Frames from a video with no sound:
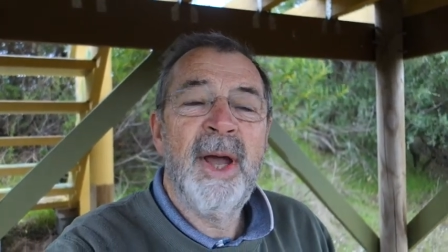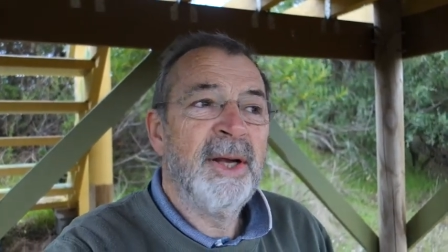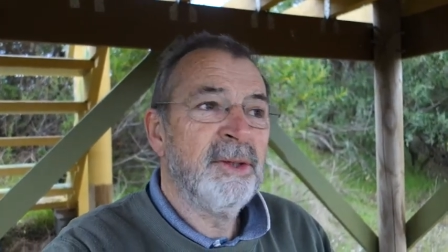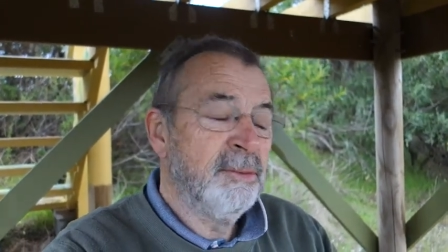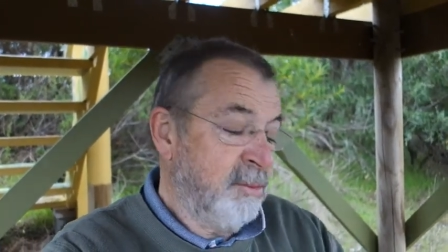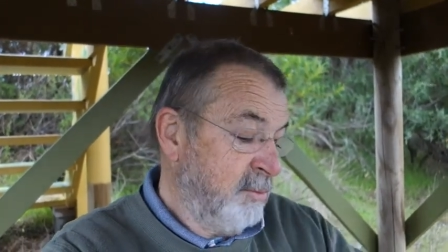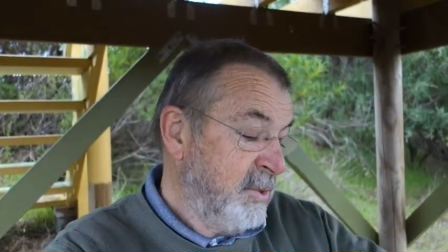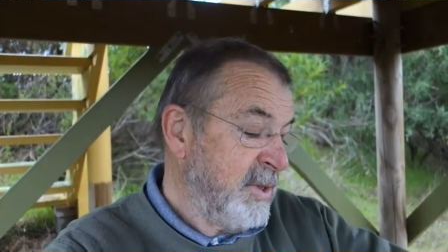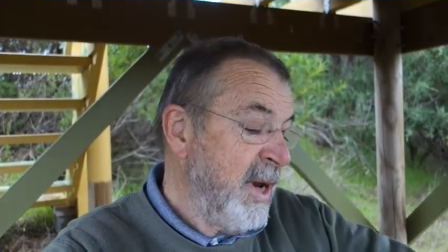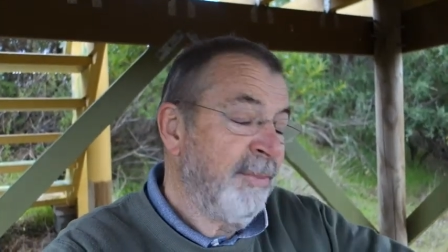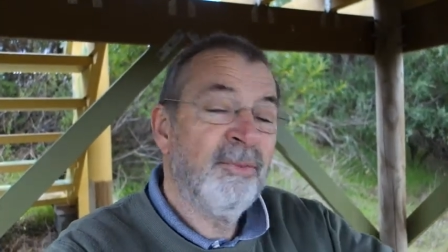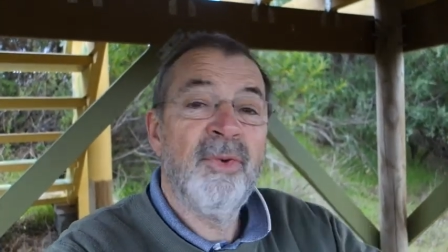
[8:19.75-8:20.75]
and
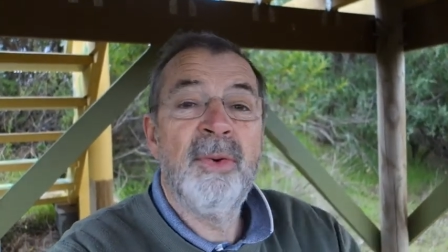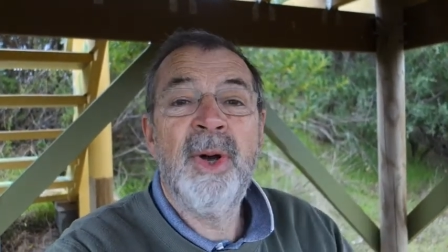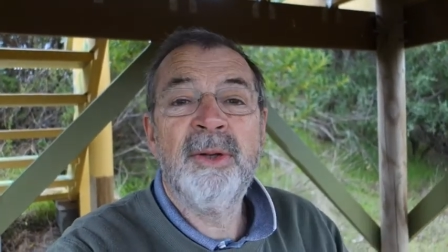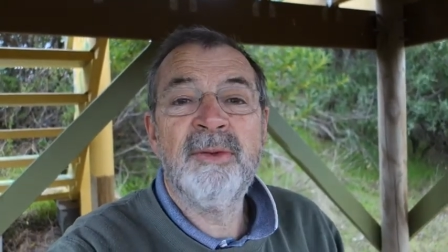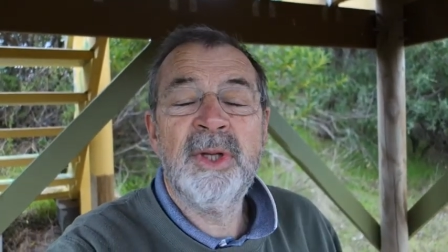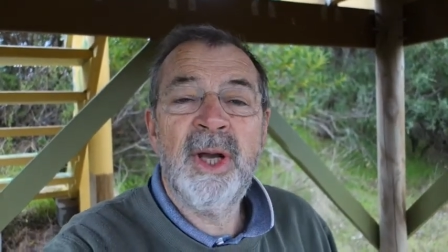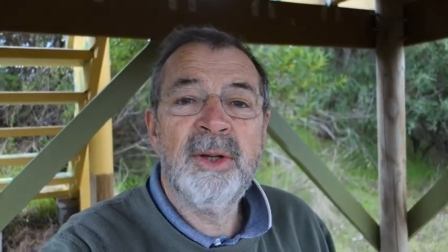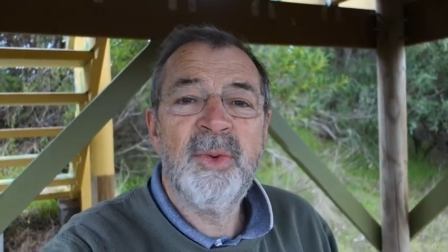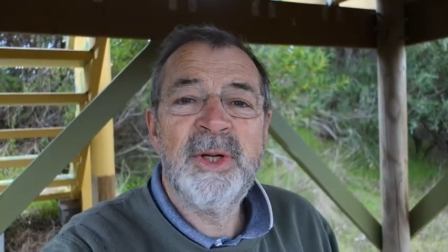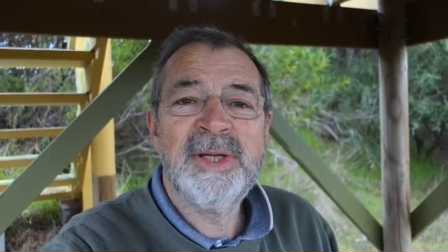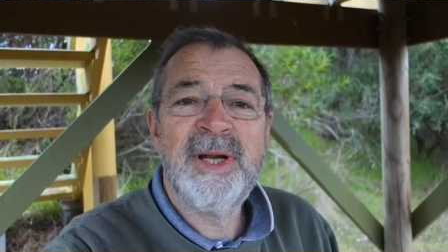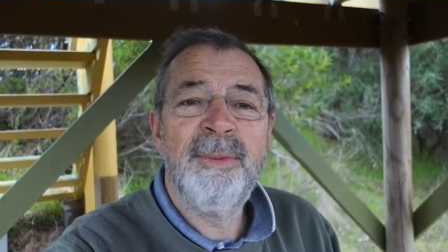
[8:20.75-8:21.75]
slept from I think I
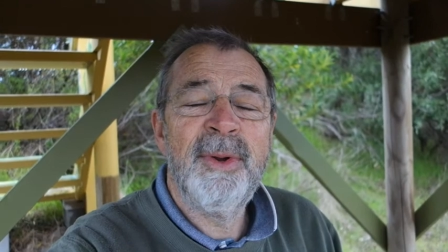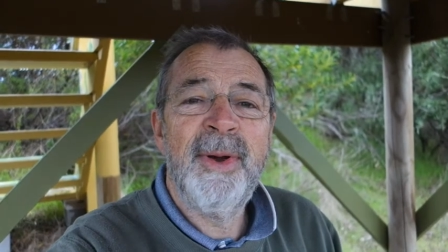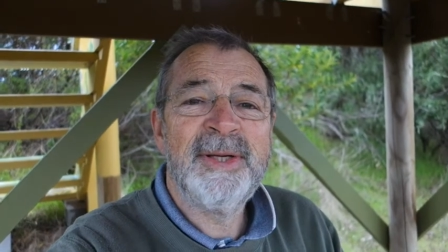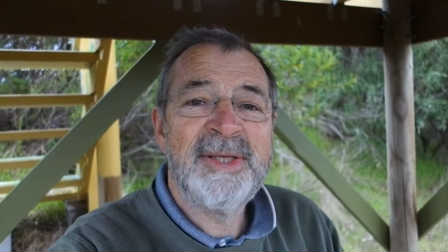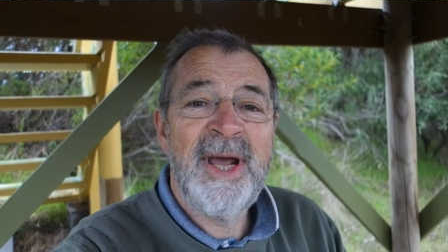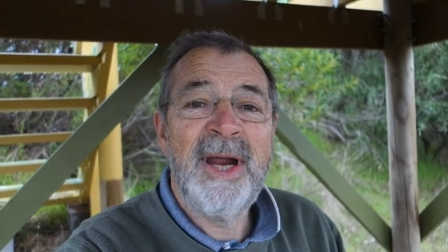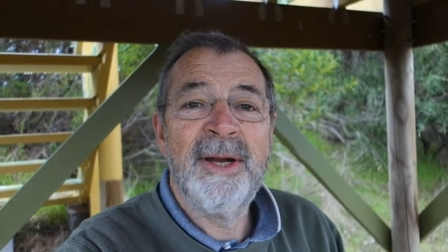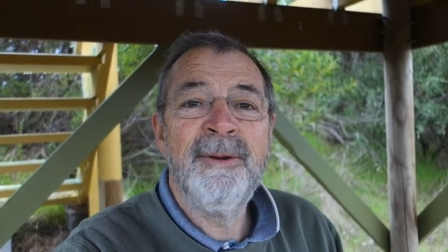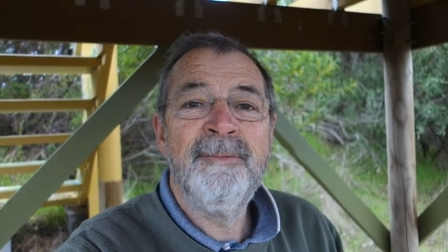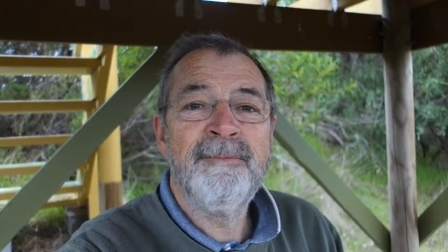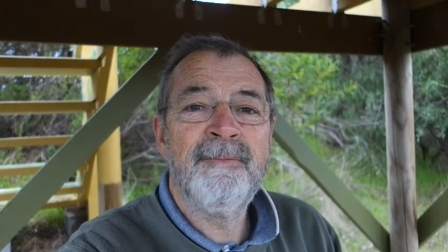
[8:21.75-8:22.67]
went to sleep at about 10